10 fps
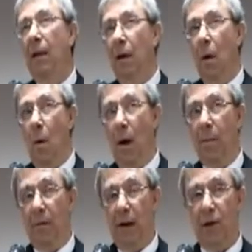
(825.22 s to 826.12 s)
the
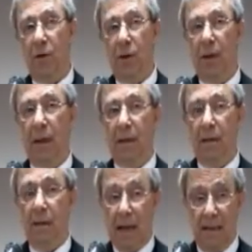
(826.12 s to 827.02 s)
cooperation
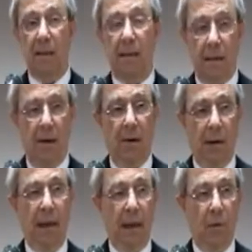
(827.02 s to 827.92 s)
is
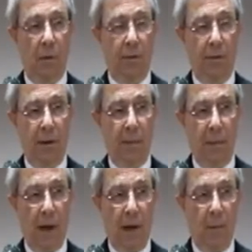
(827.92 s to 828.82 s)
necessary in order for the
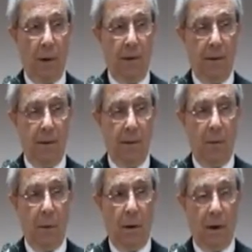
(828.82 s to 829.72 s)
hypnotic process to
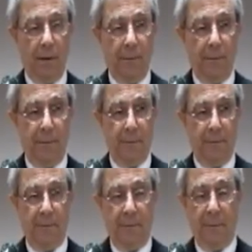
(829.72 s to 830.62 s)
work.
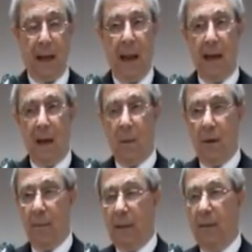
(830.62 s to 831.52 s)
Now,
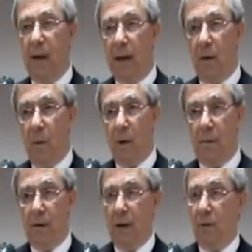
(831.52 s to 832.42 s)
what I mean by
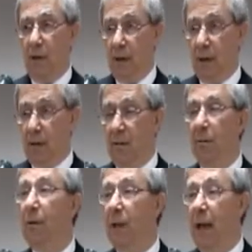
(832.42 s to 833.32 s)
cooperation is,
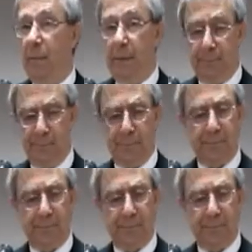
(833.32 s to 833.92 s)
for example,